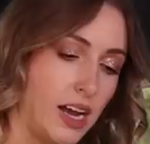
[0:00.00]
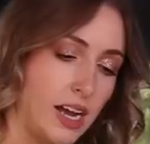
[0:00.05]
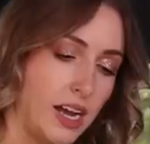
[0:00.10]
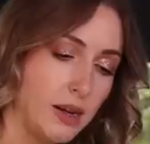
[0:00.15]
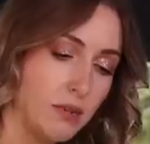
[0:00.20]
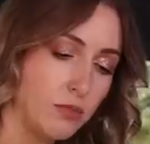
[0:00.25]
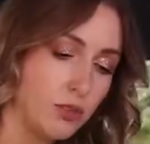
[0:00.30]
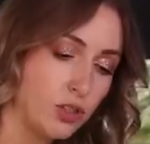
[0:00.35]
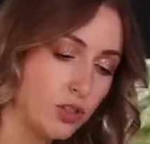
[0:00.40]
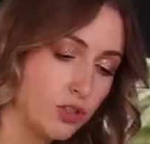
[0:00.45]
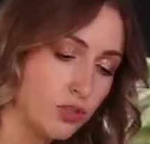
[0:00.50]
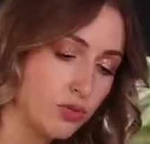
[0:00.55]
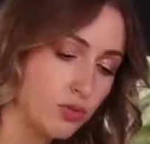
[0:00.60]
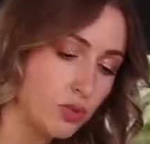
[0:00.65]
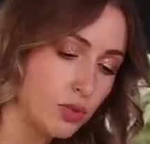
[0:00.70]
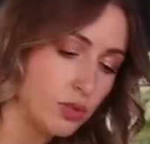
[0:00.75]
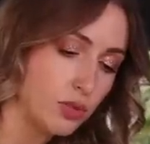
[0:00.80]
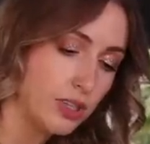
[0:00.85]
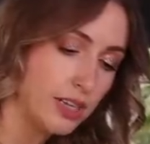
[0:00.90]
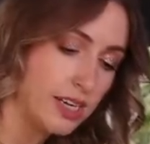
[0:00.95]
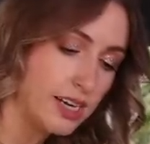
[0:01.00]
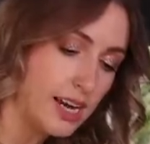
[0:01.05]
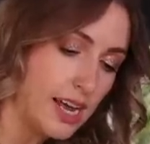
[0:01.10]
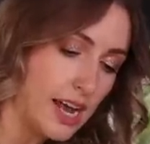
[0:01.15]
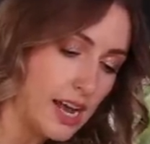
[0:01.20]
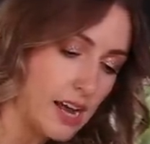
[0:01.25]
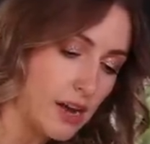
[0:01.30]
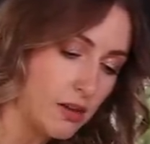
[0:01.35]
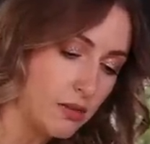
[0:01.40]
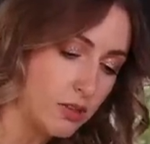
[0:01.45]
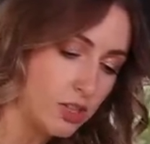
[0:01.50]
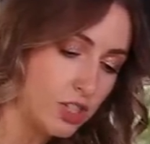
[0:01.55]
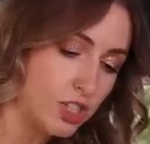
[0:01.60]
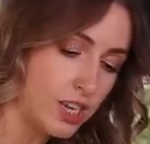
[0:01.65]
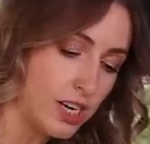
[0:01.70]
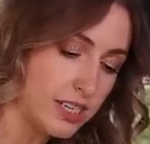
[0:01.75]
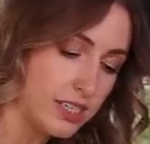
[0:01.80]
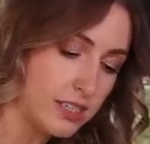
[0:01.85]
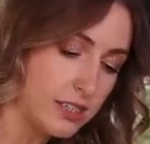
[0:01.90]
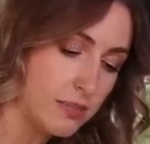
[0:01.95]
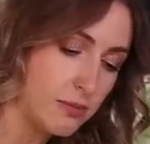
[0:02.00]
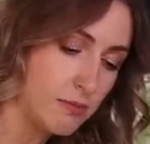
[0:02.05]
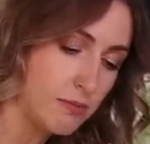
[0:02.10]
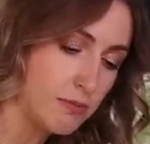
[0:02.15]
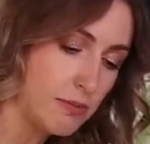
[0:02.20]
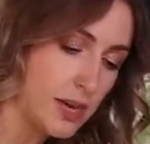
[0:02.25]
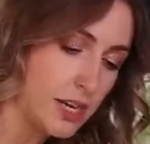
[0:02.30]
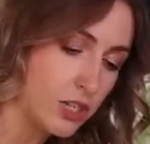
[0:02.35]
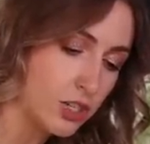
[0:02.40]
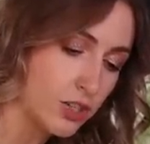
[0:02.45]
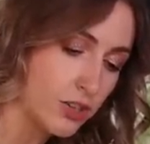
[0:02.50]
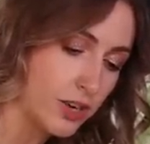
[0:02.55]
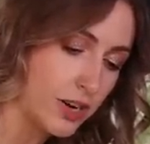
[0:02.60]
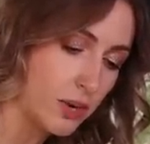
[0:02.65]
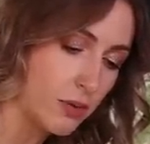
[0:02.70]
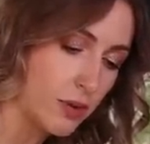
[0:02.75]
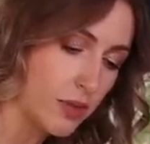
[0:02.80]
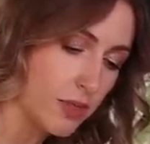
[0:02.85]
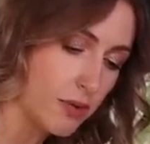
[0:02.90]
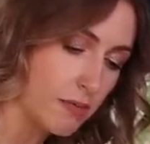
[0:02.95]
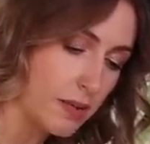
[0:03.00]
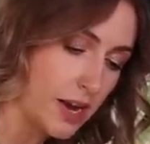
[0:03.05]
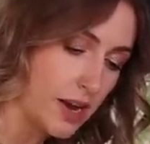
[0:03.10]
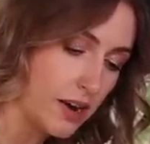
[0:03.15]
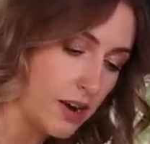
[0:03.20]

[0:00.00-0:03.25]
I am truly now just measuring with my